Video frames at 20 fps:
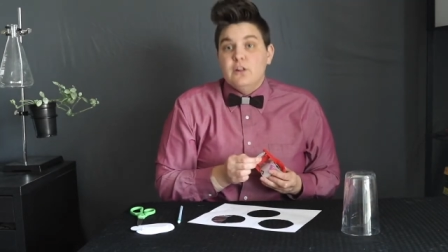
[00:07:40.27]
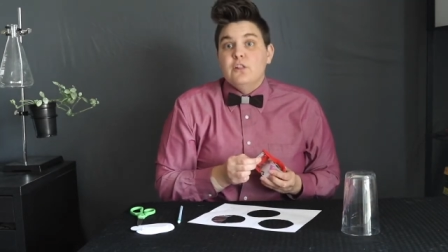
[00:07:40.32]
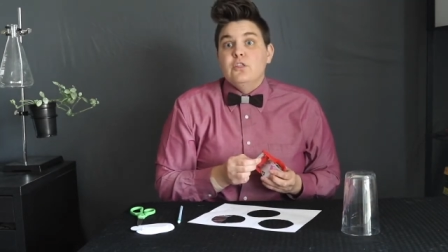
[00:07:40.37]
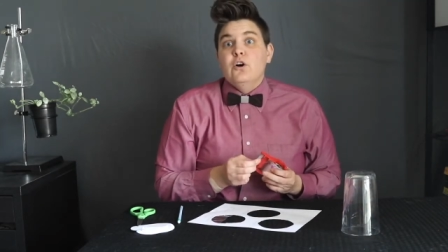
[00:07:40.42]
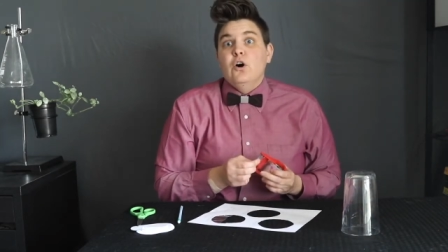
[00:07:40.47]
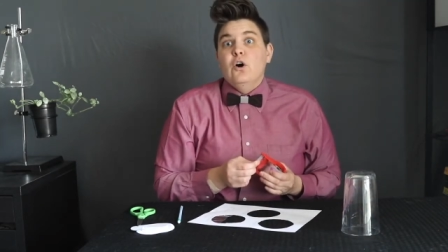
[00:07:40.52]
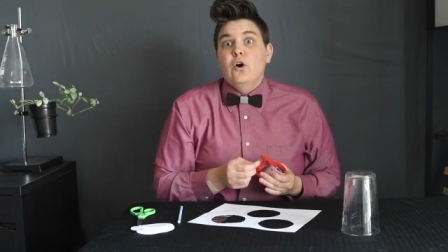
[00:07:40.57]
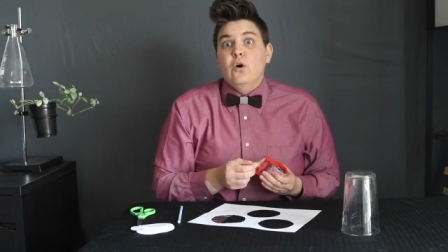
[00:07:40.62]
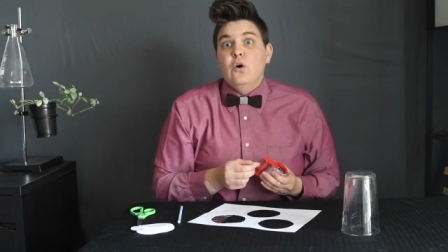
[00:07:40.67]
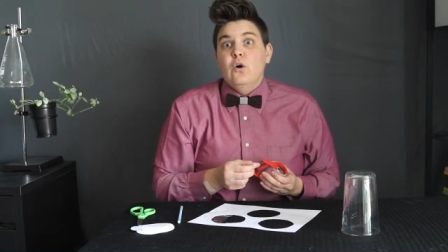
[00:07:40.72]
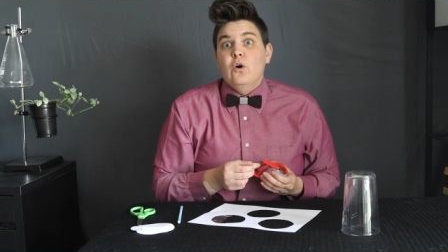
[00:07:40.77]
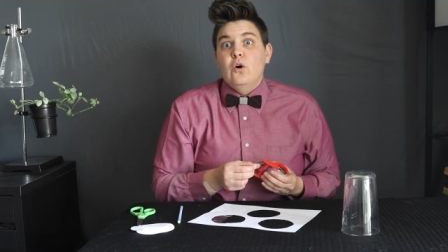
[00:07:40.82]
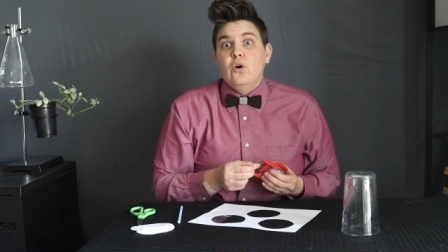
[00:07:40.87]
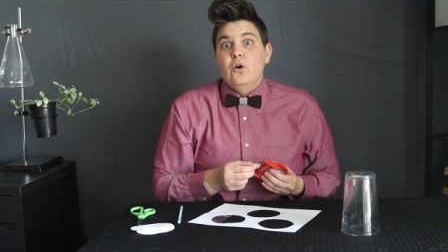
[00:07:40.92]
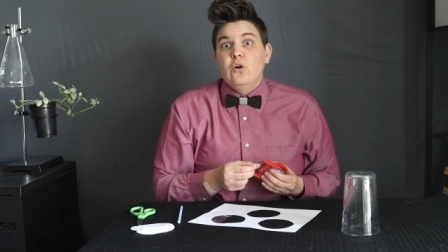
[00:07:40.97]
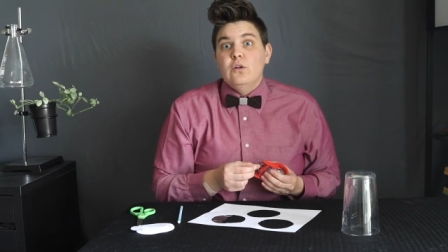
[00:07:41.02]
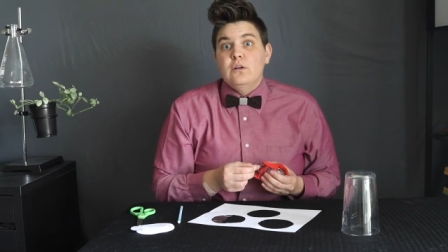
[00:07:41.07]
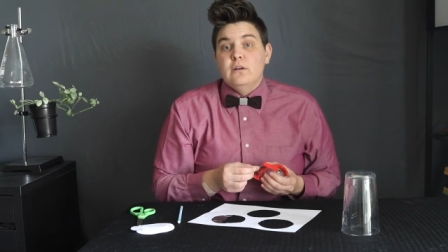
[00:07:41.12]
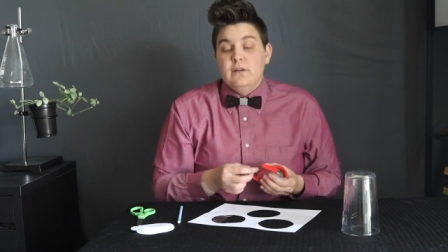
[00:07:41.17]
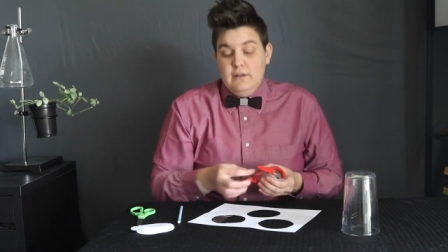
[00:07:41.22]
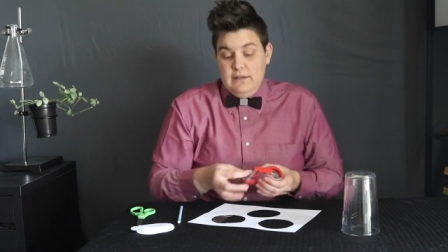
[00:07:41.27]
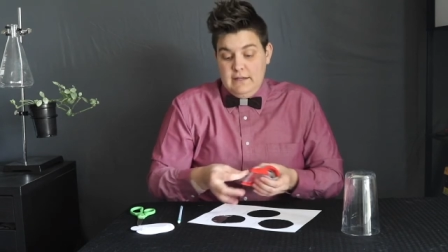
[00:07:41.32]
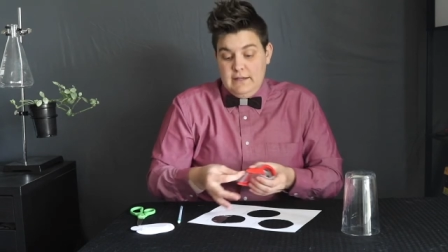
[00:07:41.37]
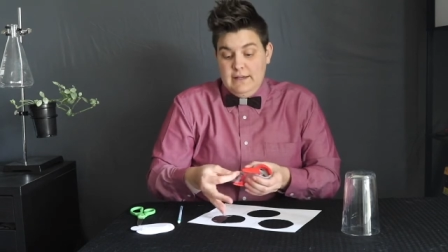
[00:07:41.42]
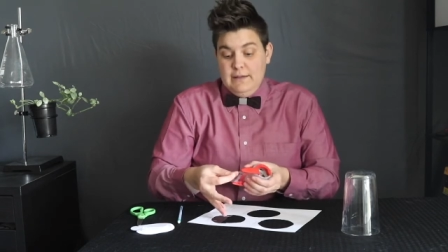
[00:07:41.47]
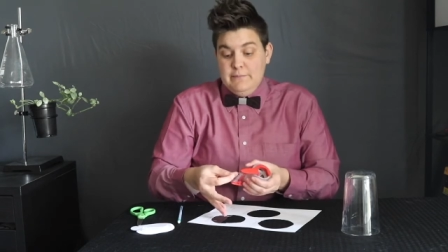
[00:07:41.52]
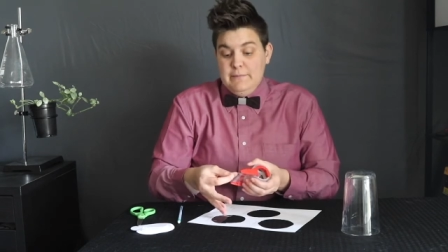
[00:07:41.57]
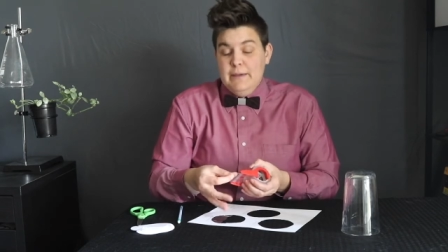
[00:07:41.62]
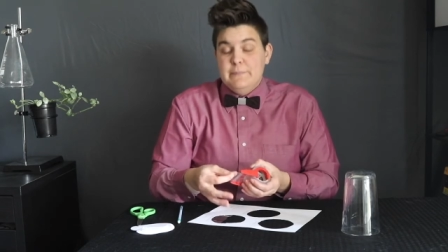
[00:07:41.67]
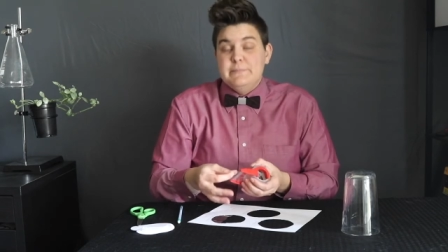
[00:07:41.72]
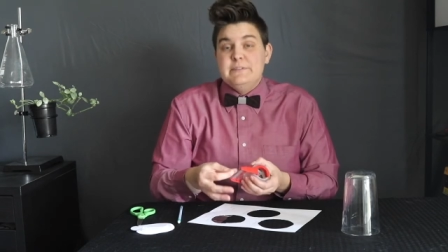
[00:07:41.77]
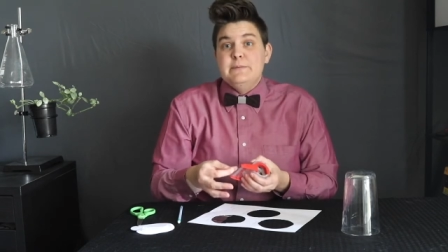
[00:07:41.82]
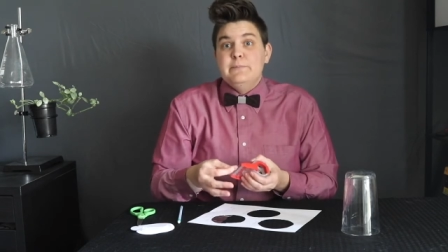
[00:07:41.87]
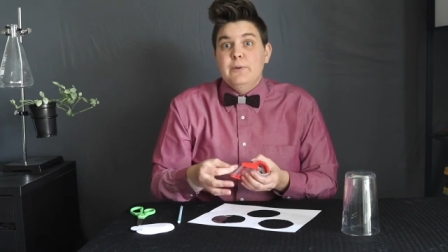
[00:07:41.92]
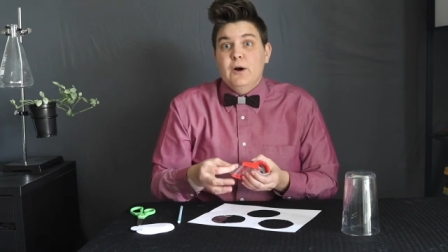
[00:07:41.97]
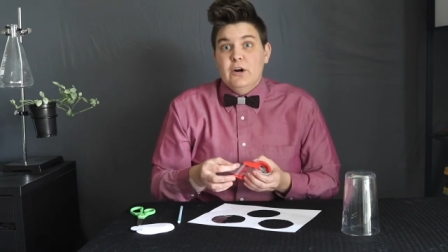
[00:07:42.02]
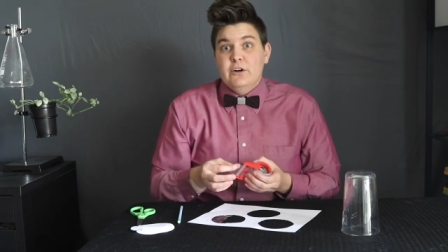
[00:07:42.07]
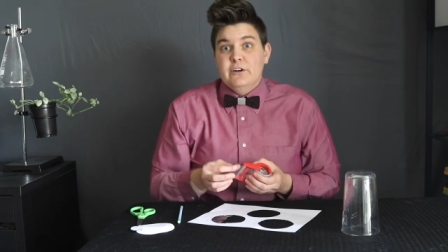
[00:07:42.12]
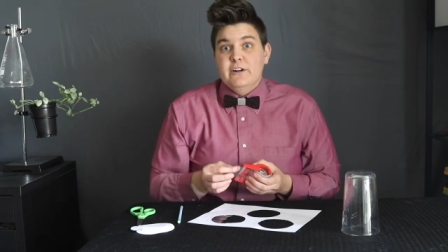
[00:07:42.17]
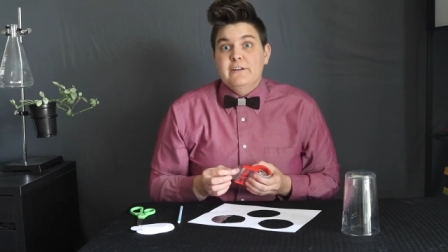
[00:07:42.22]
the whole um, empty
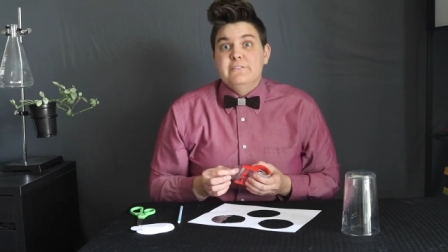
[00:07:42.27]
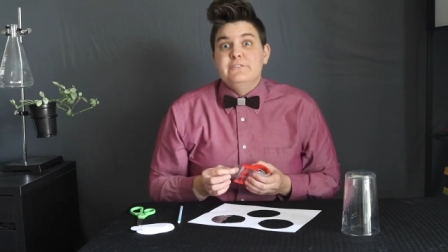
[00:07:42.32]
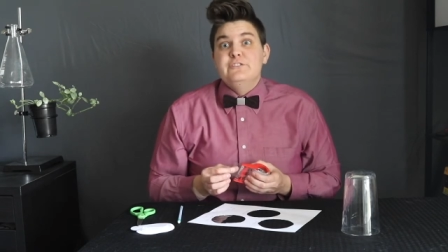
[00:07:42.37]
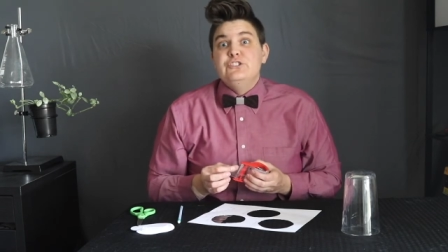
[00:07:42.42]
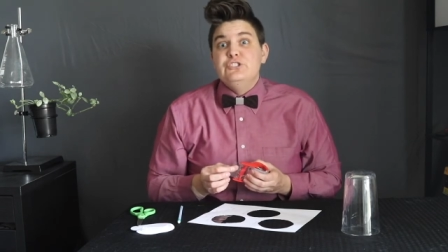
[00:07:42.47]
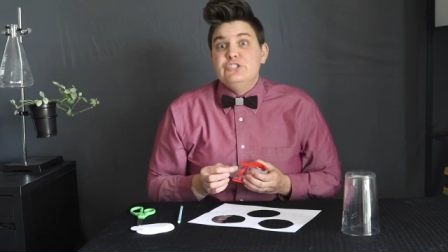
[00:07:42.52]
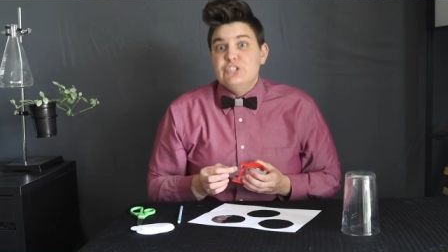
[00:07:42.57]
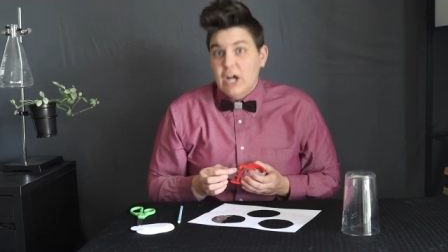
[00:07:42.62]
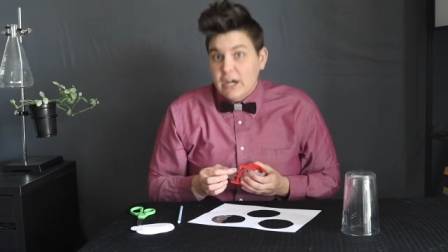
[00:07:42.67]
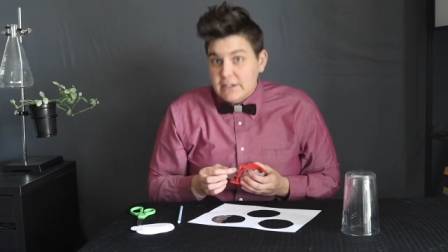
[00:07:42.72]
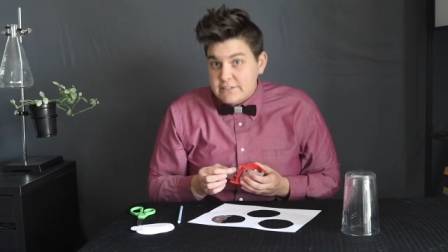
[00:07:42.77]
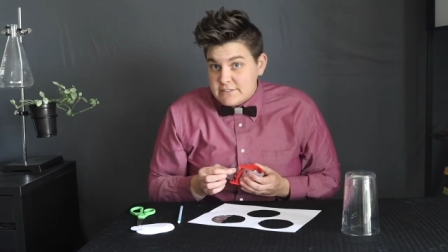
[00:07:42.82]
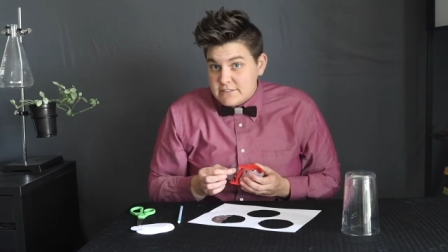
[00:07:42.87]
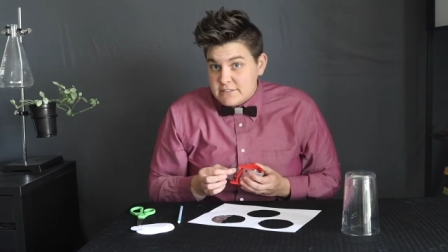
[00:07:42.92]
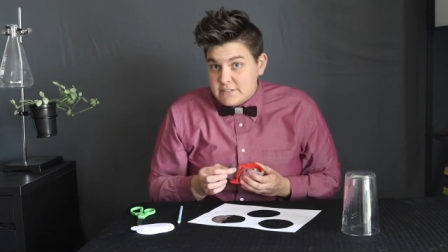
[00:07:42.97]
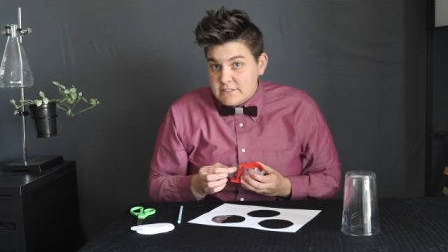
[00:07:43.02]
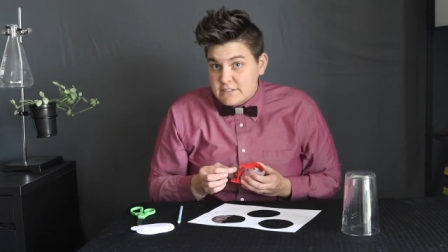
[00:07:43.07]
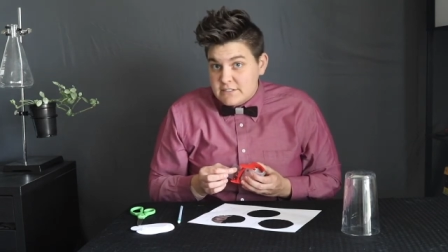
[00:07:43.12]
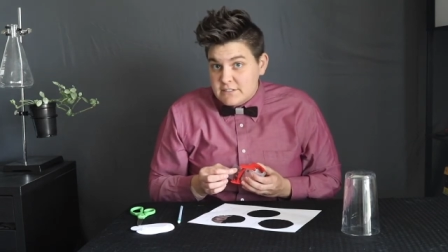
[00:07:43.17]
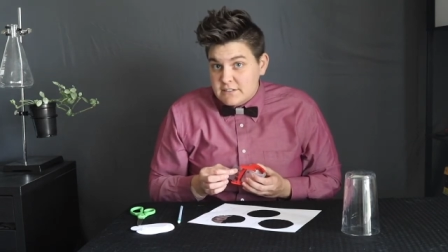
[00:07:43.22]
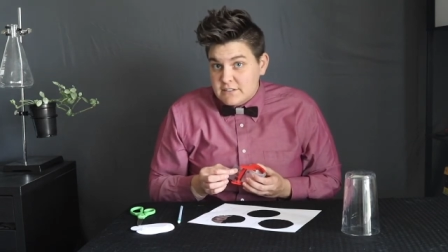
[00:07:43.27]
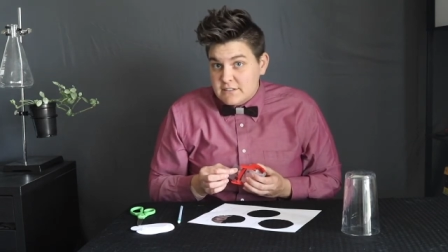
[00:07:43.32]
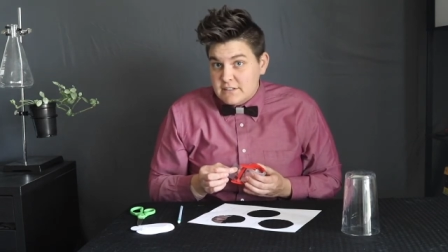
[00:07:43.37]
part of just